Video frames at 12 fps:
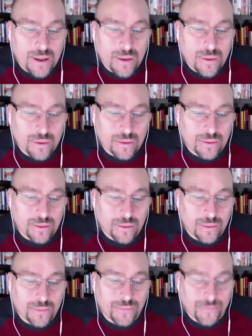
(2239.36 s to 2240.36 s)
driving
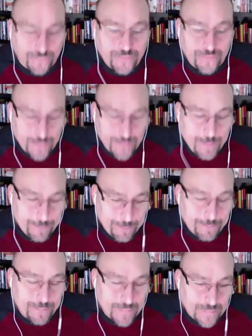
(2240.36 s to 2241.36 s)
the traffic there. So that's a
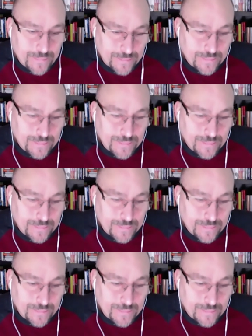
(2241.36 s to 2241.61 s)
really interesting